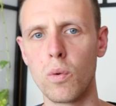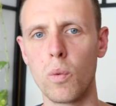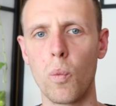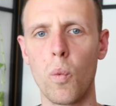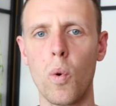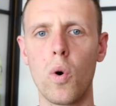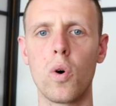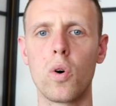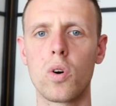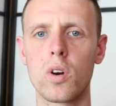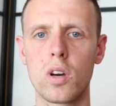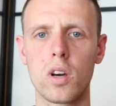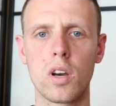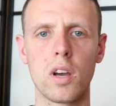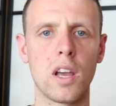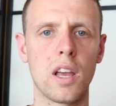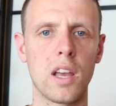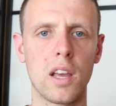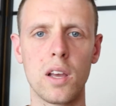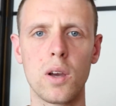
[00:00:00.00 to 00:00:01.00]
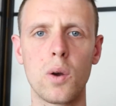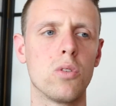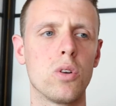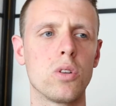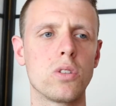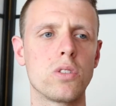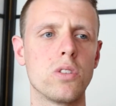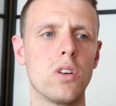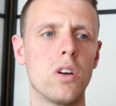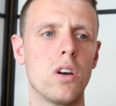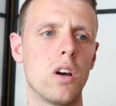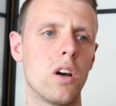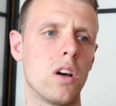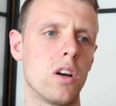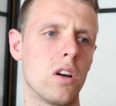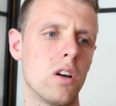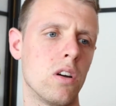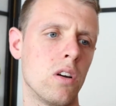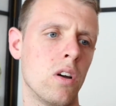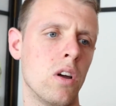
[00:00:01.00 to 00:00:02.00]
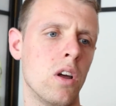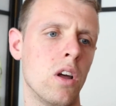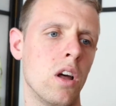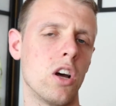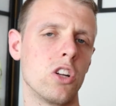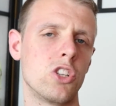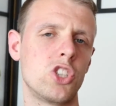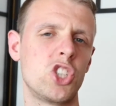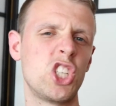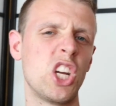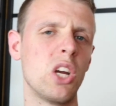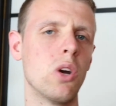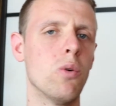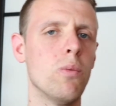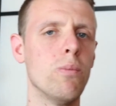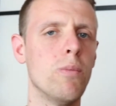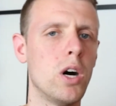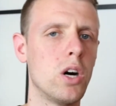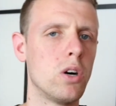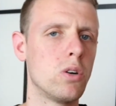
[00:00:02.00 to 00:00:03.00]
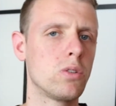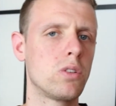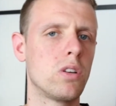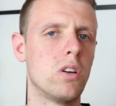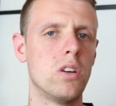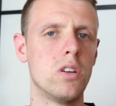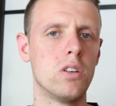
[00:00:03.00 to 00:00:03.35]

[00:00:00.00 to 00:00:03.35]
walk in not a chill mode.